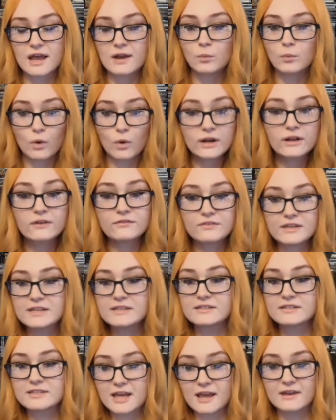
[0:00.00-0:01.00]
And one of
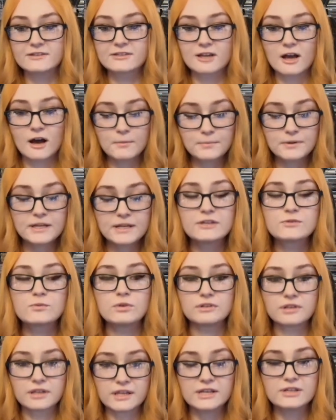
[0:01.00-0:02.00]
these days, companies
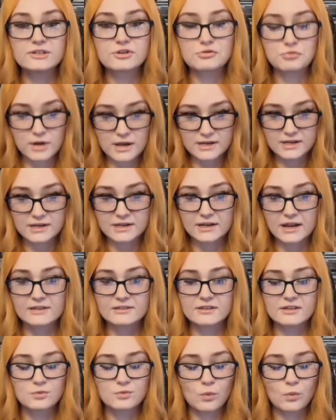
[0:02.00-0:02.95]
will need to recognize this.